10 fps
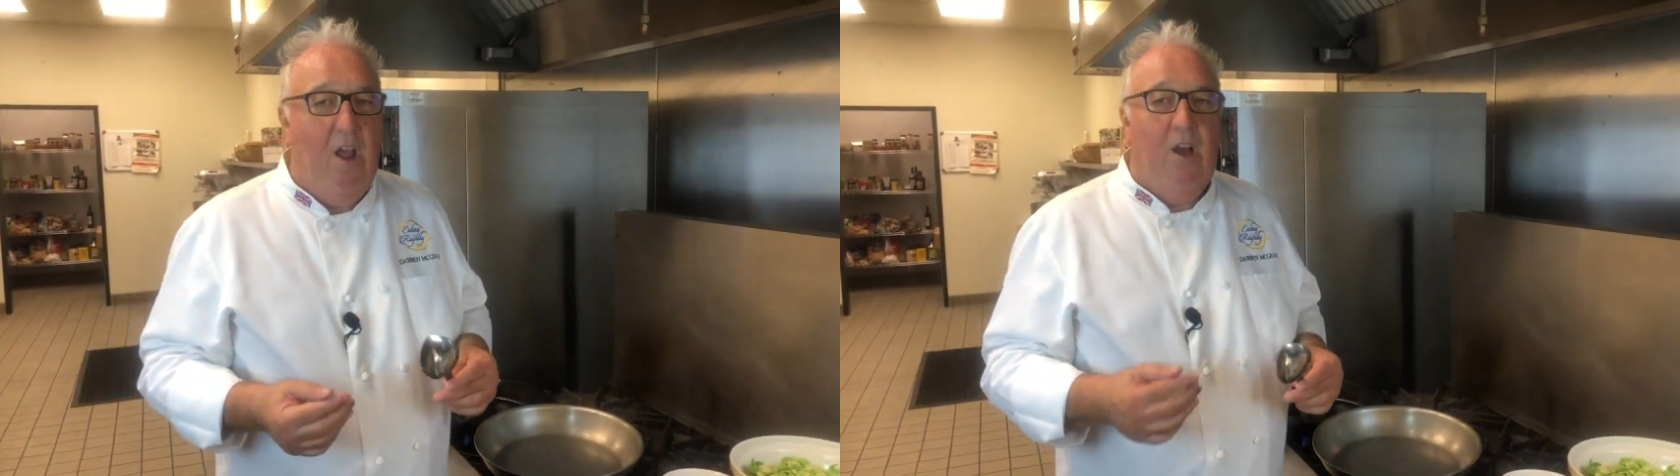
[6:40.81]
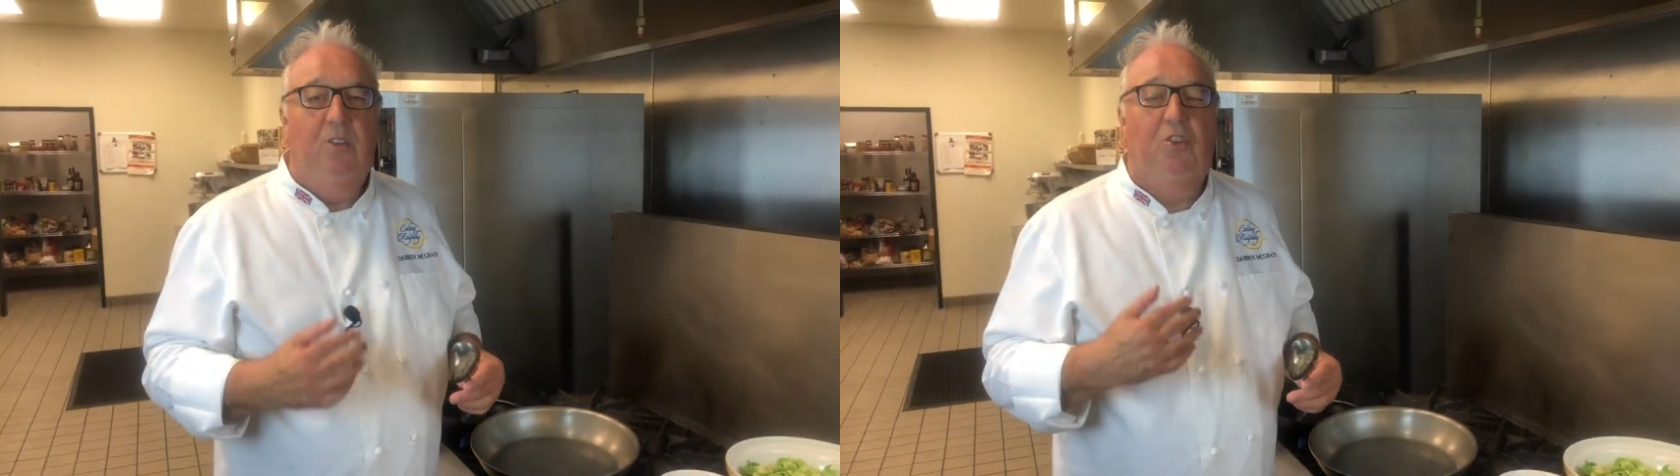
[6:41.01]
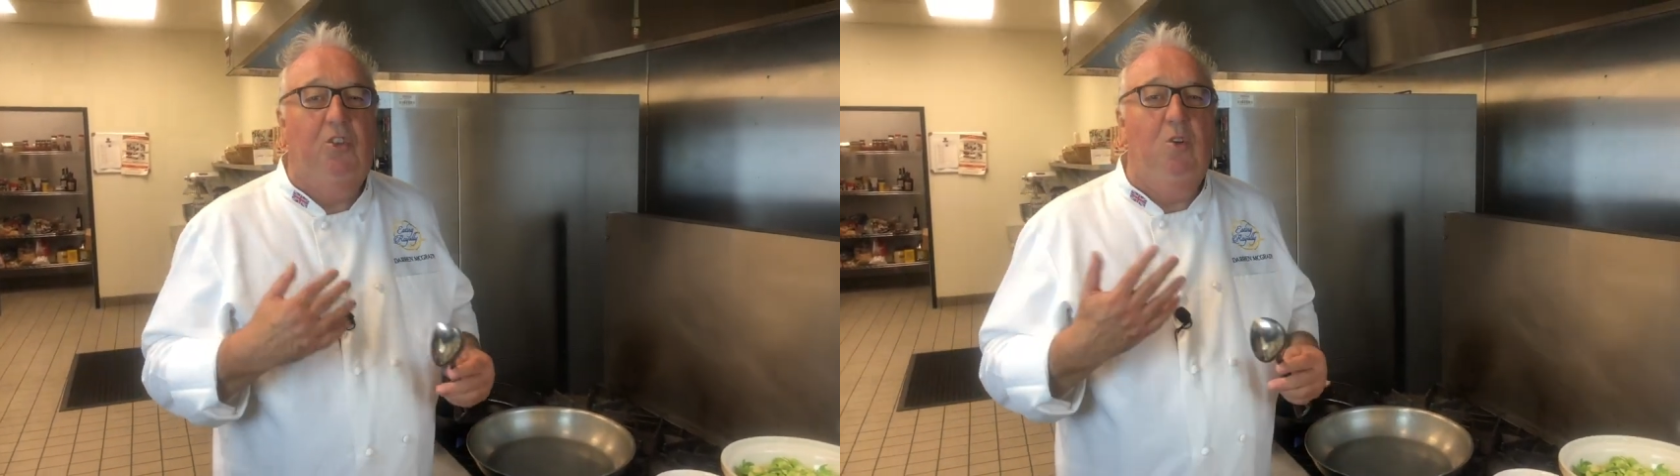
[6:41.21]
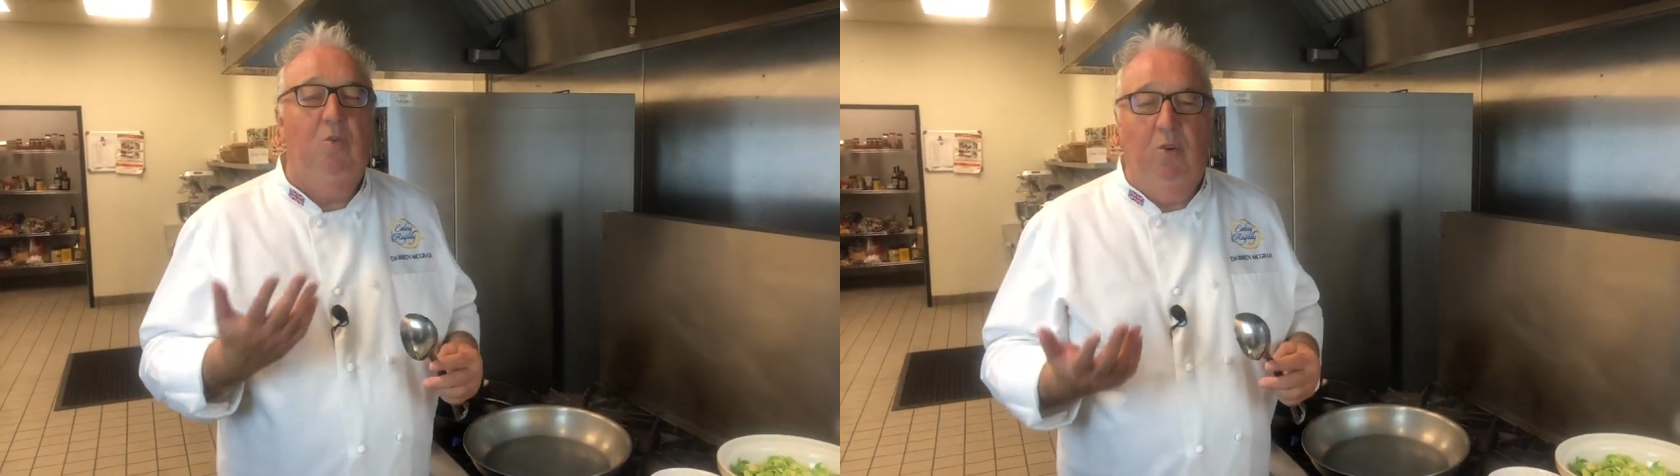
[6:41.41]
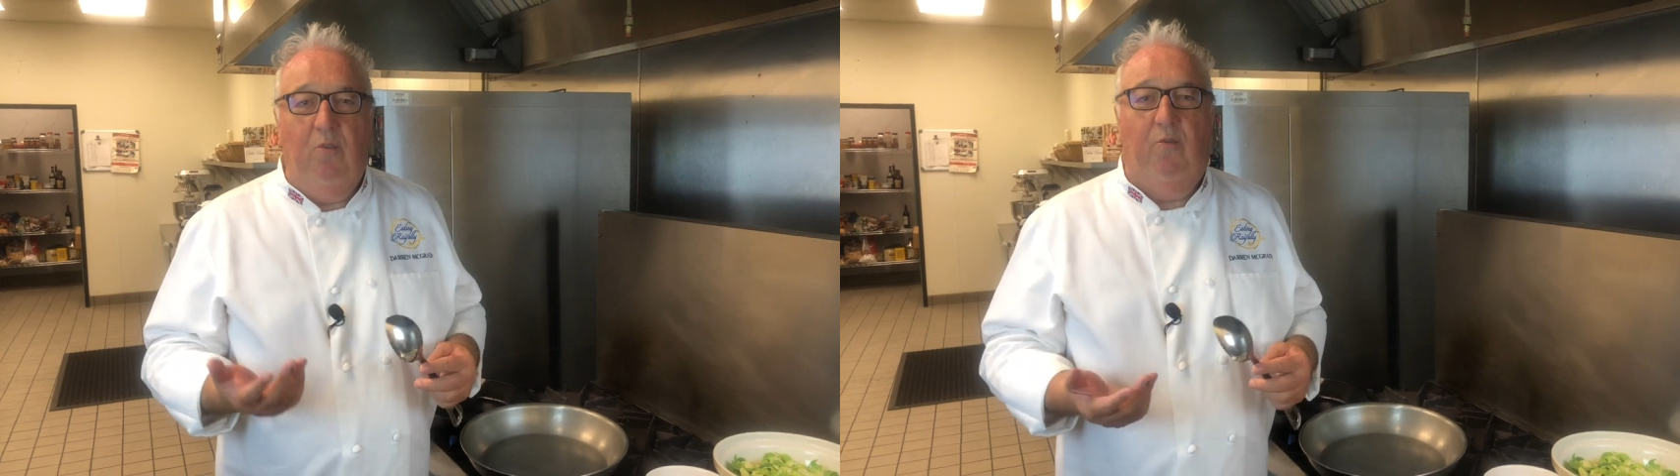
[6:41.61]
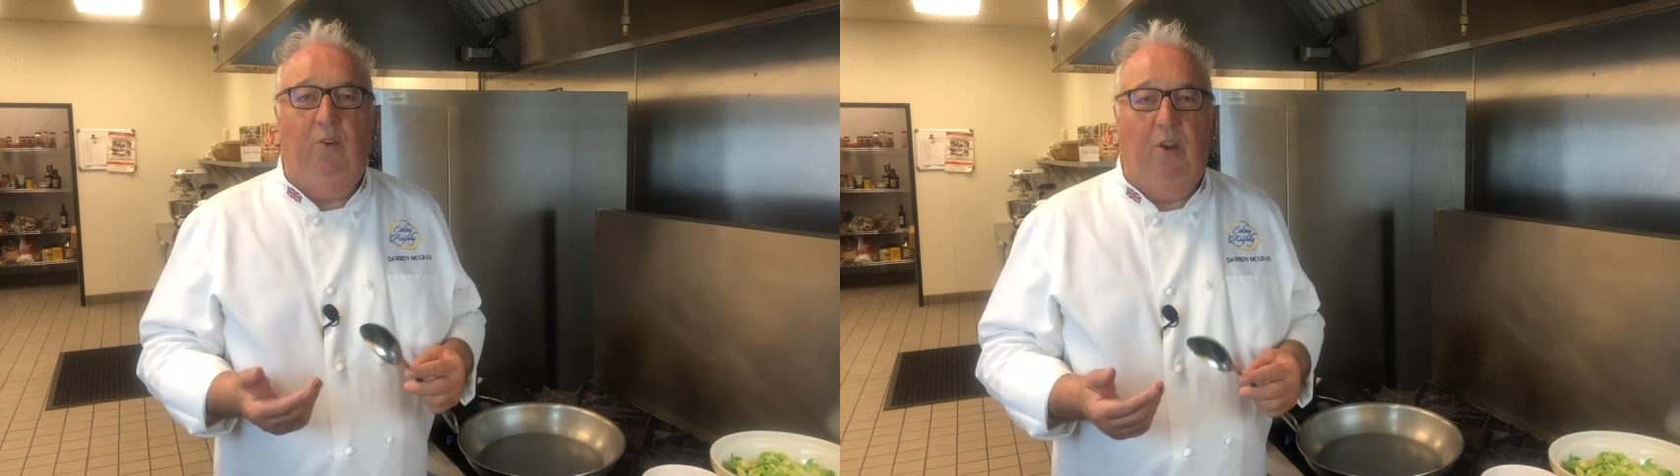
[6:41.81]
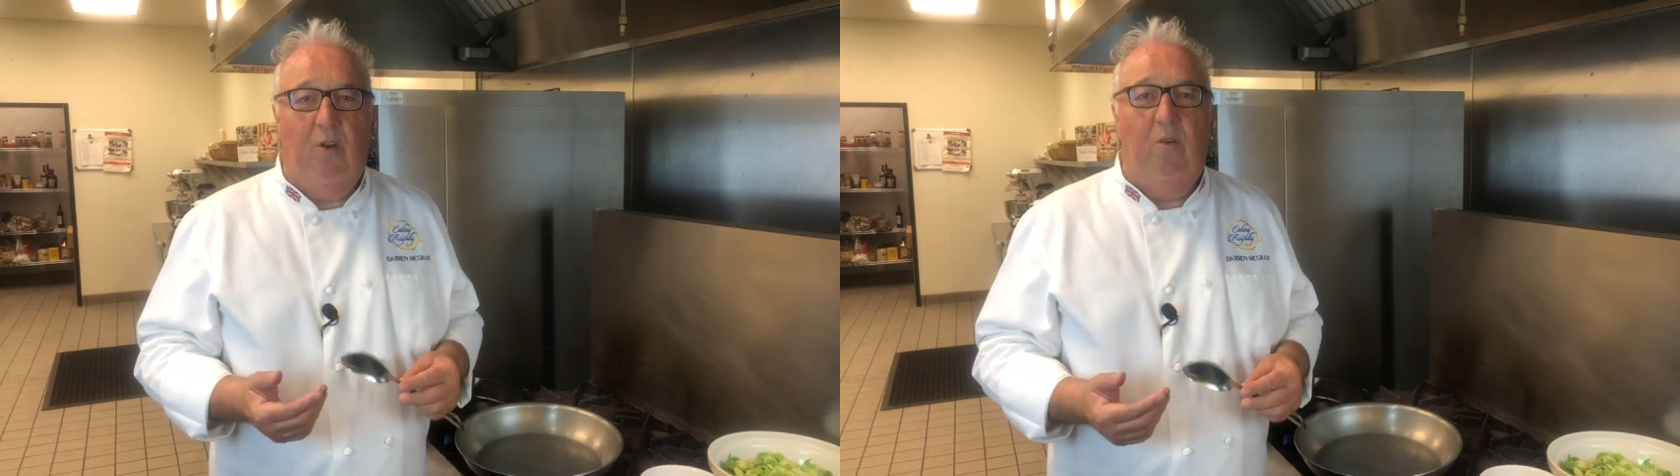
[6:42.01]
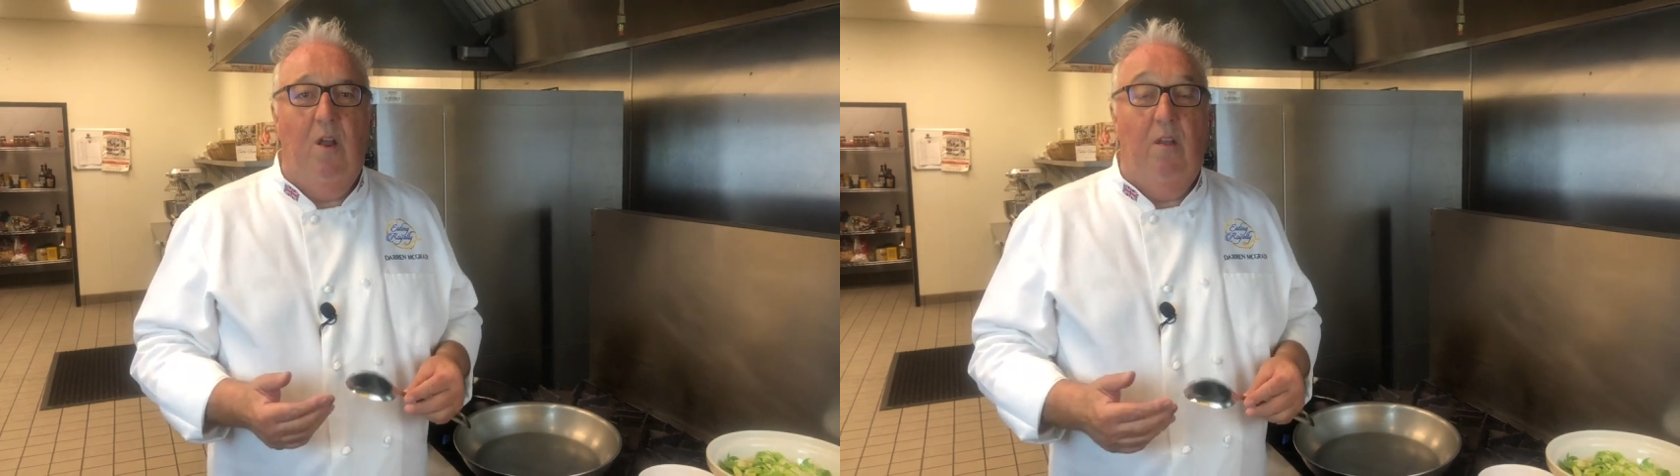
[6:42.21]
and so good for you.